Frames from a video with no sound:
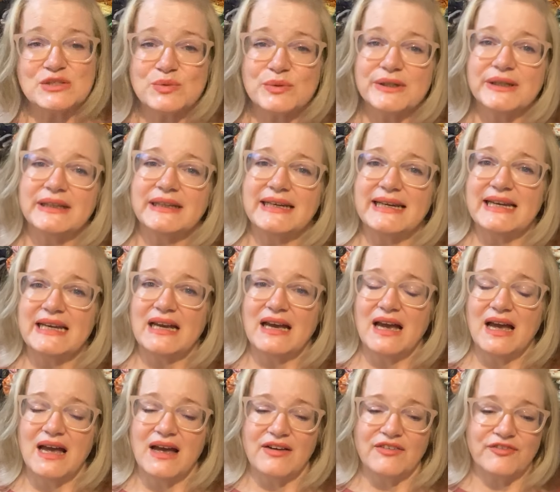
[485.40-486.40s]
really
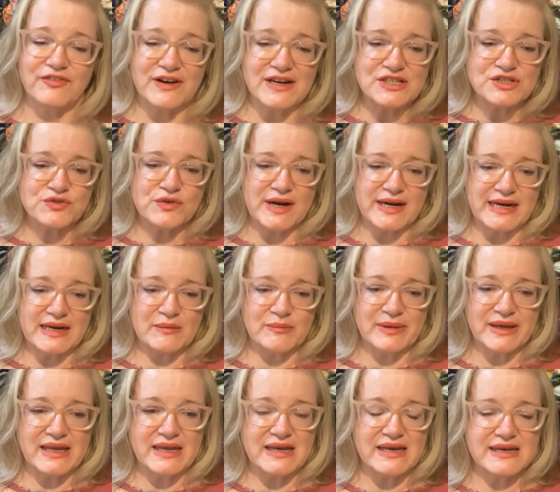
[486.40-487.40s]
frustrating
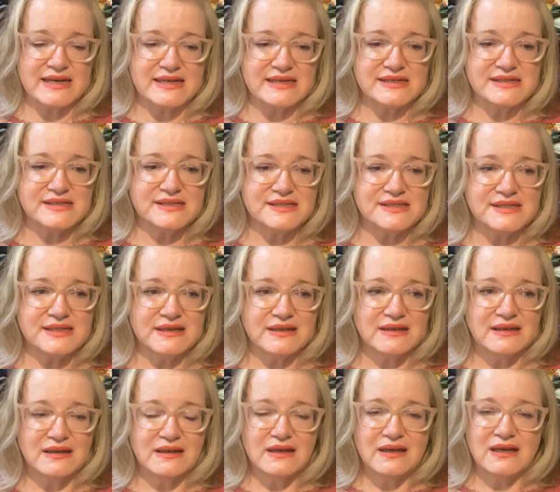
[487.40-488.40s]
because
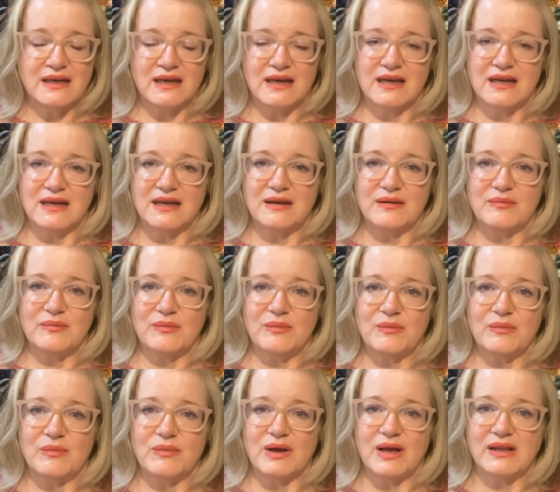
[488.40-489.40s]
a
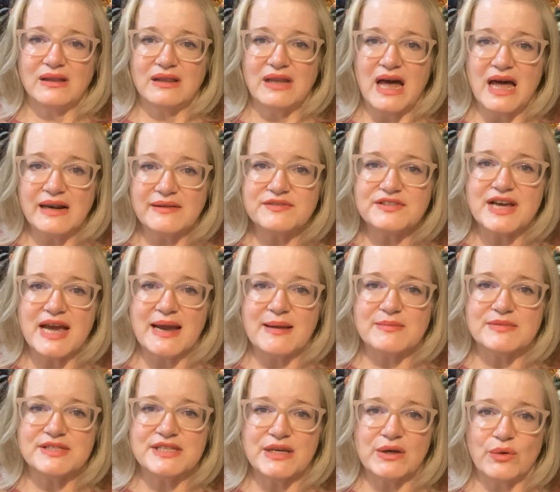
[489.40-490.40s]
lot of
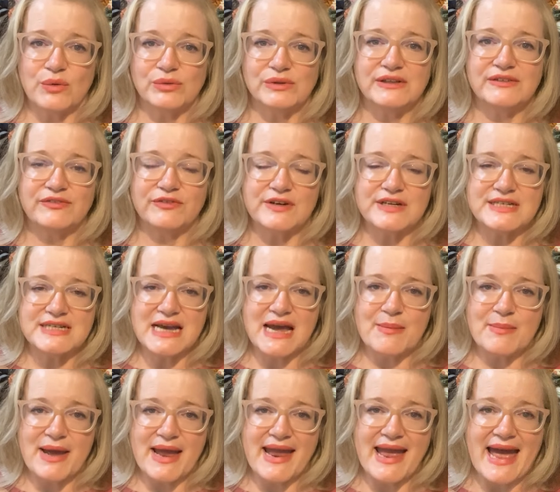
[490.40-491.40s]
times the only free time
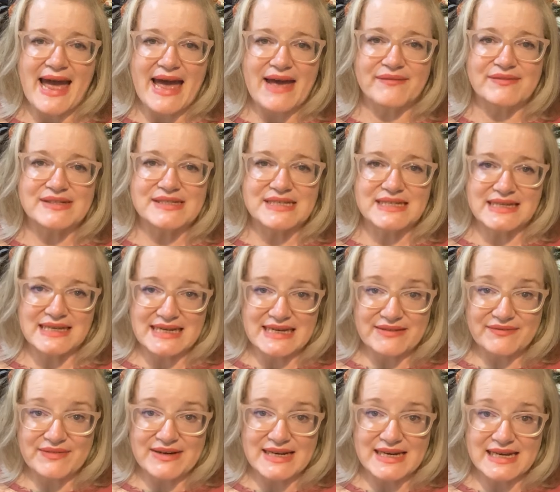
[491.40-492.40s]
I have is in the
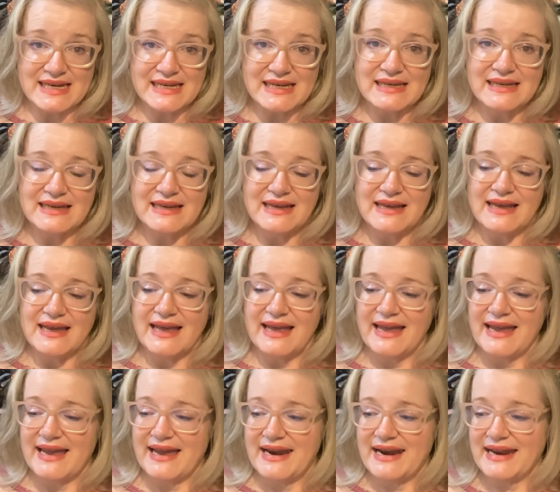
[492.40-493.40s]
evening.
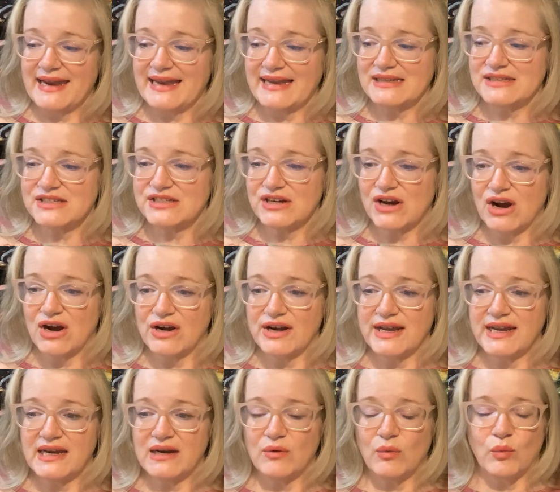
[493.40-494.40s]
And I get
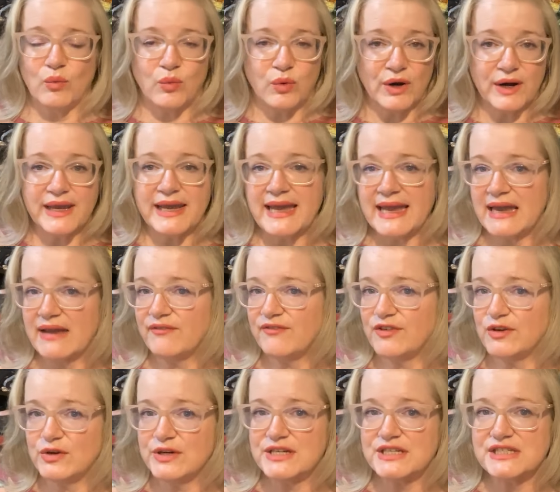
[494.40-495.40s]
started working
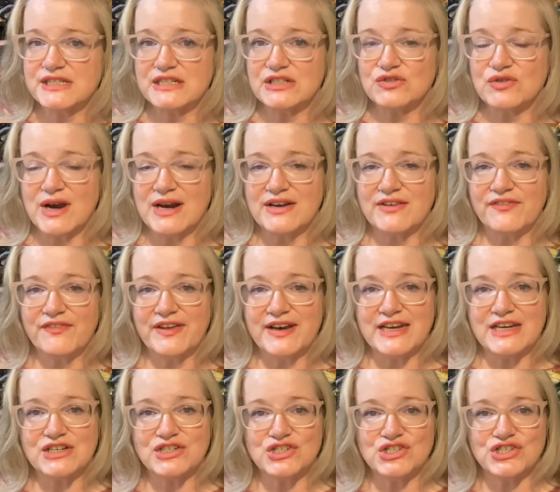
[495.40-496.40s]
furiously trying to
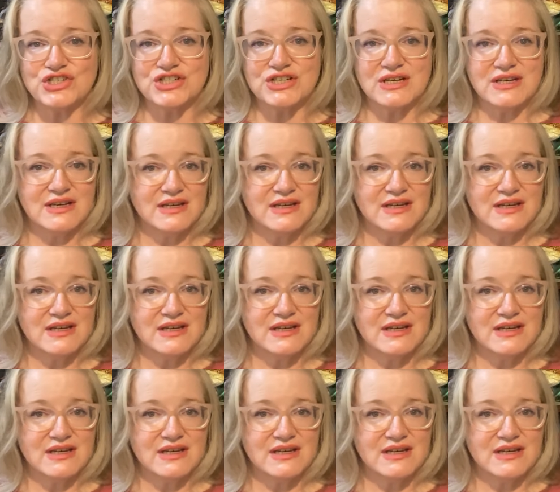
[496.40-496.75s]
finish